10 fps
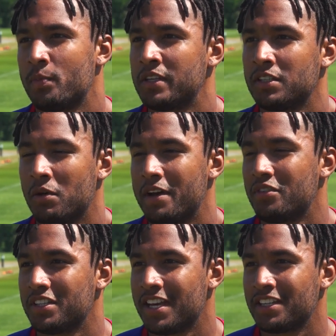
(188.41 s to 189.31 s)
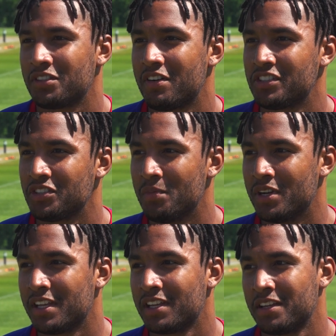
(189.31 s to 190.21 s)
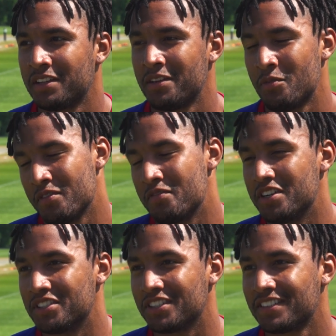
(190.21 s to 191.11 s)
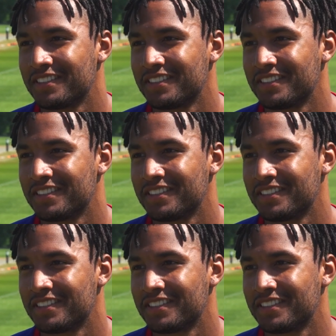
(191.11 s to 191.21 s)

basically whatever it takes to raise some money. Within reason.